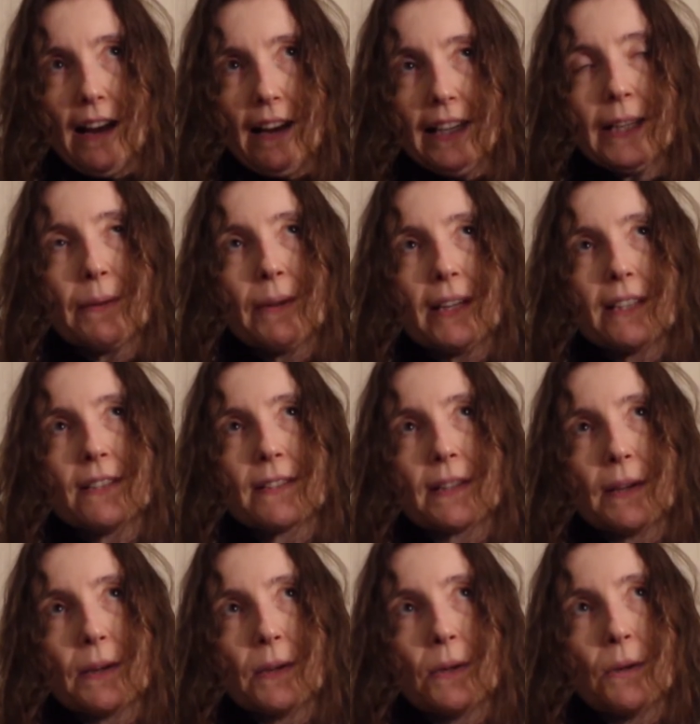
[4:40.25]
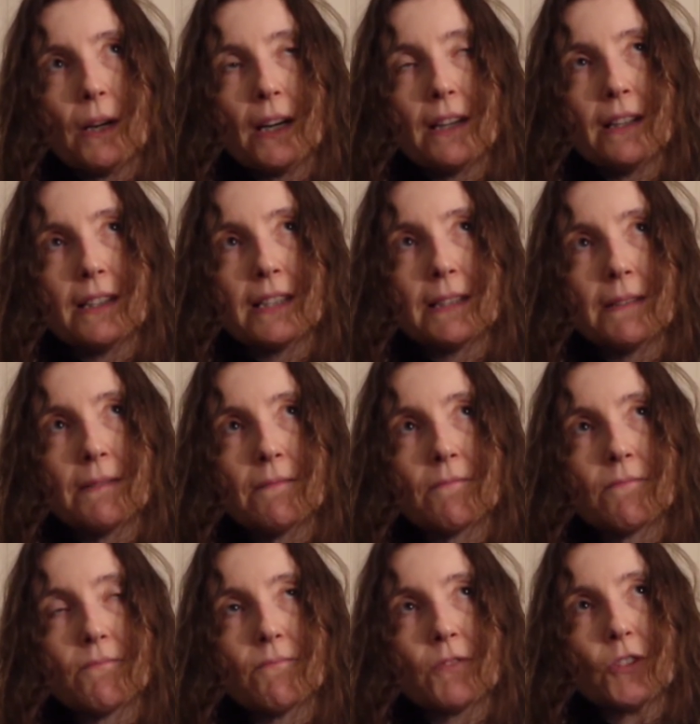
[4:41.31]
Anyway, so
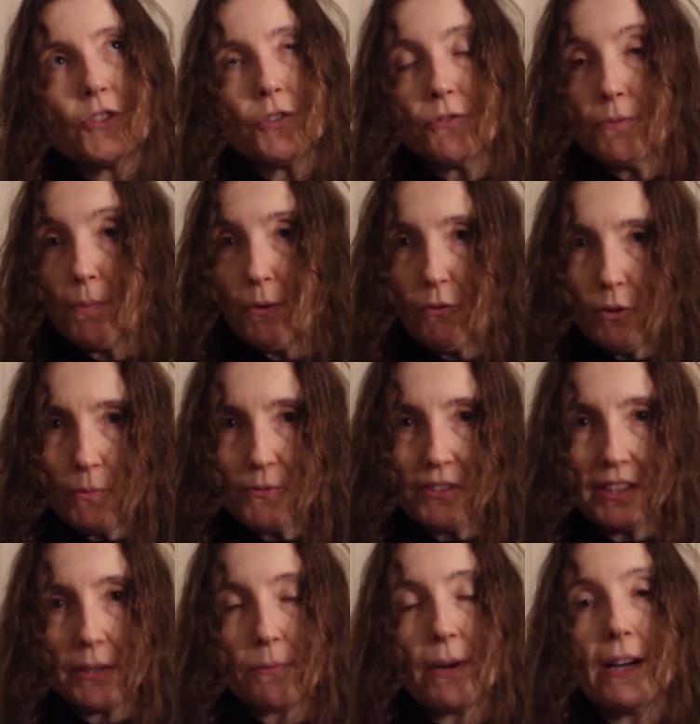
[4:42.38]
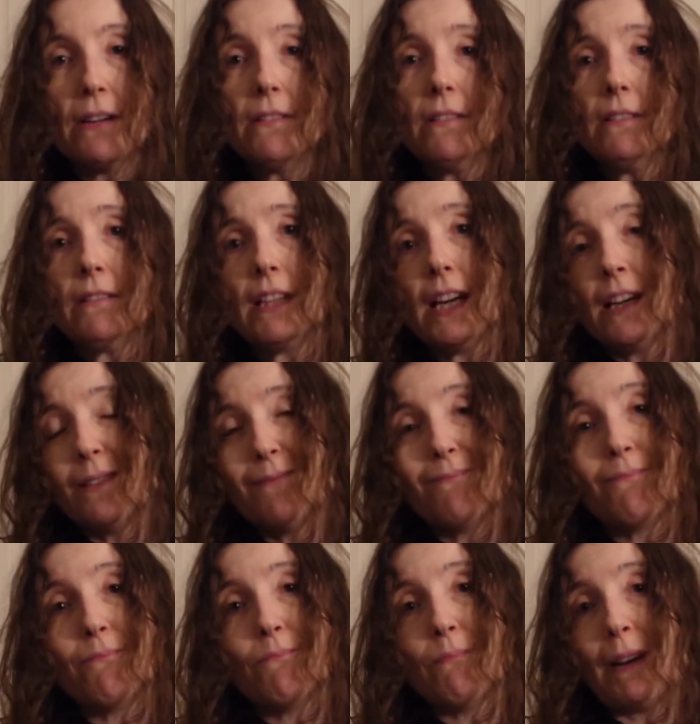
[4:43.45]
the shoes performed really well.
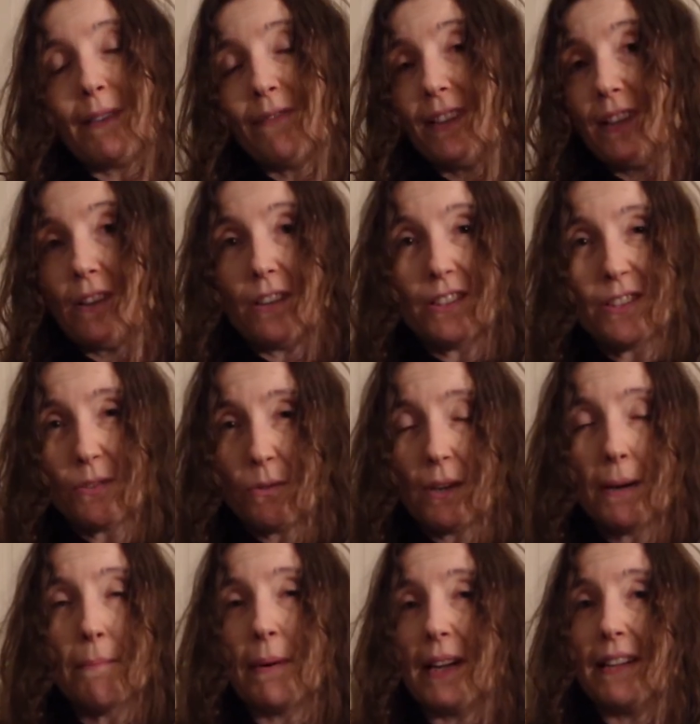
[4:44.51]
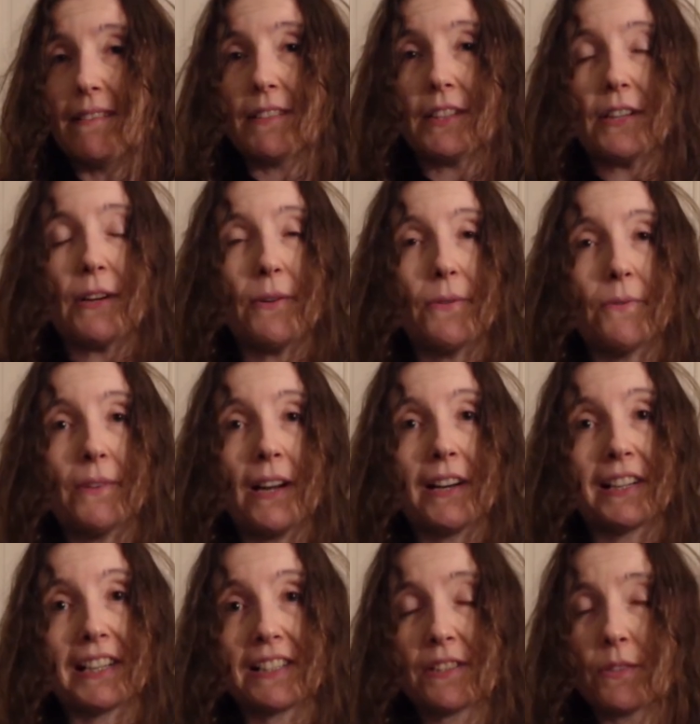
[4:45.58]
My feet are sore, but
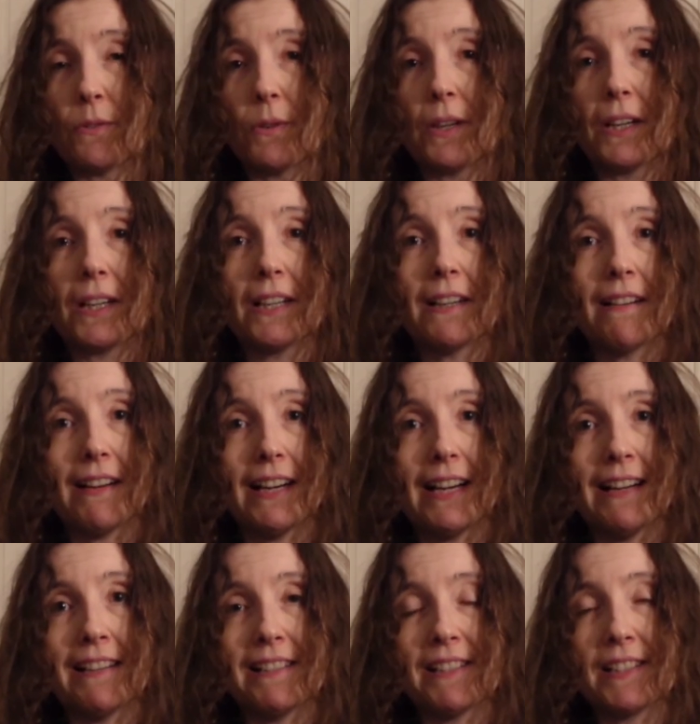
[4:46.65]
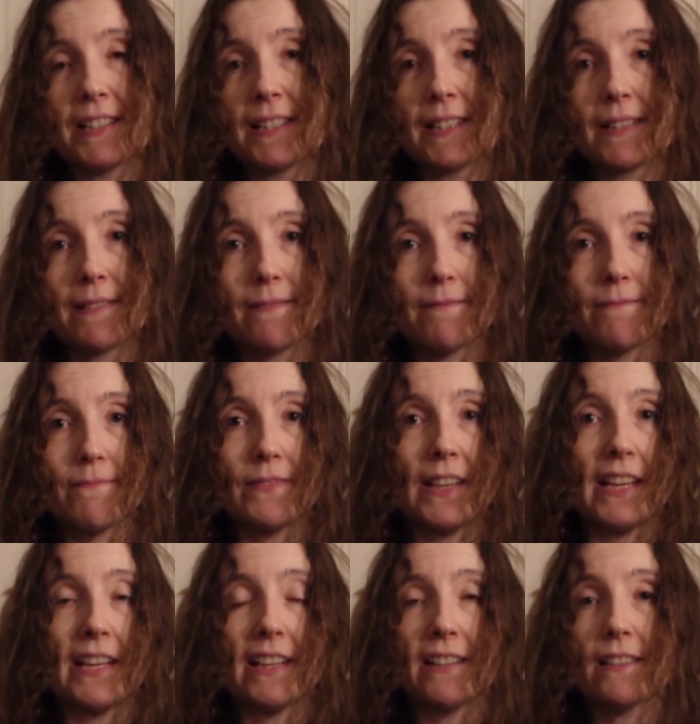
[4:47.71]
not as sore as
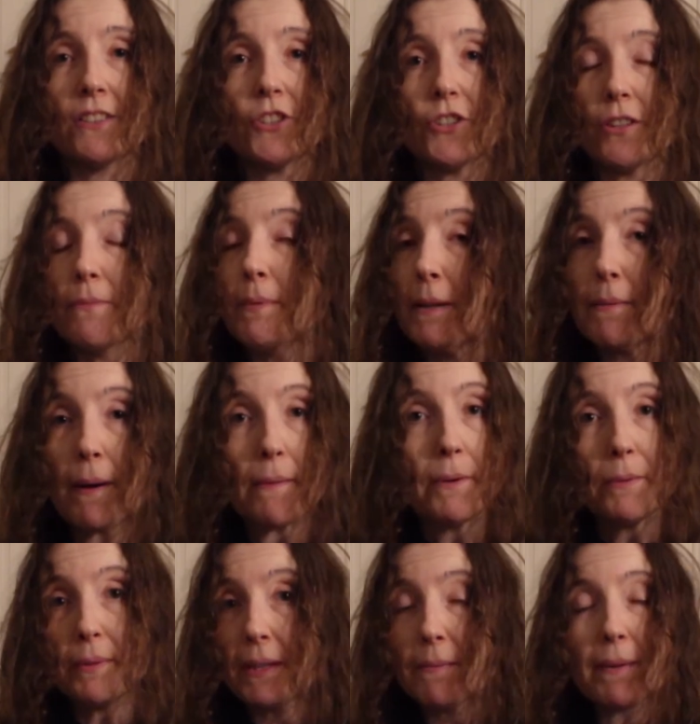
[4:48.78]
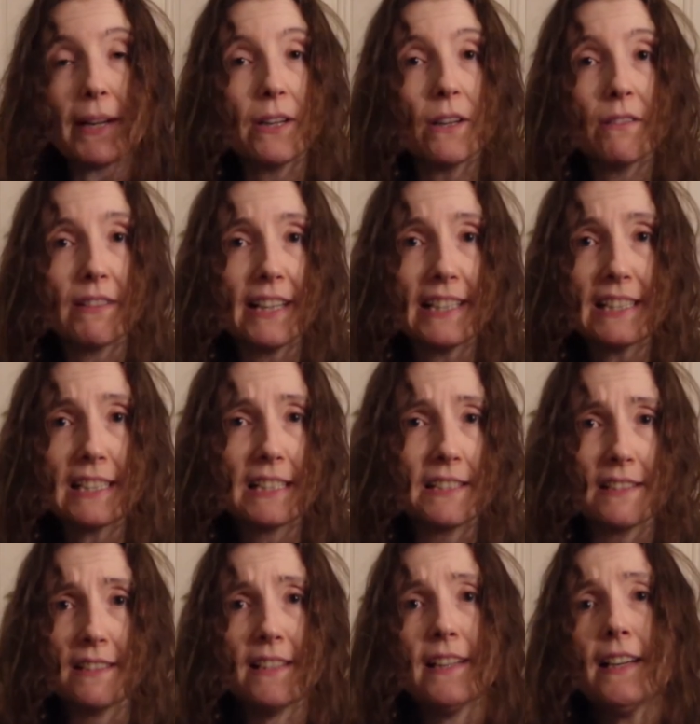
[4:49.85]
they should be probably by all
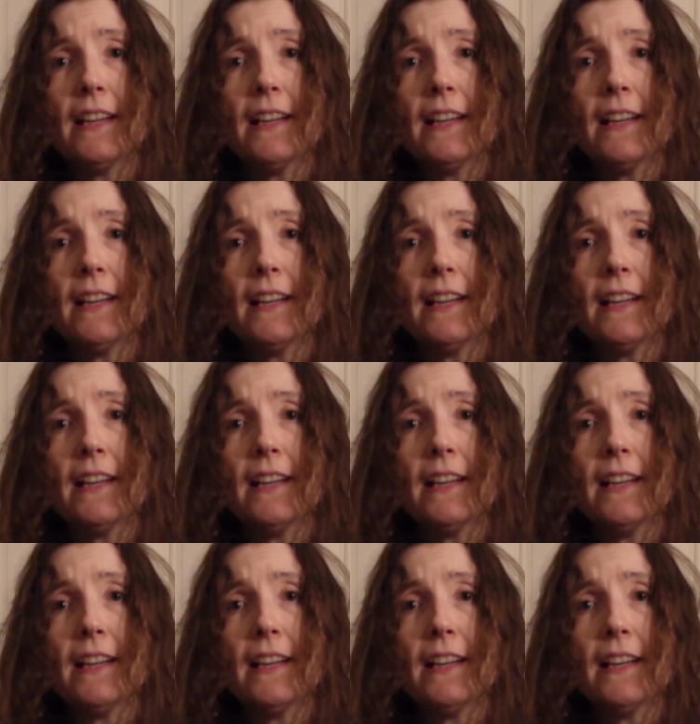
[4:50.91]
rights,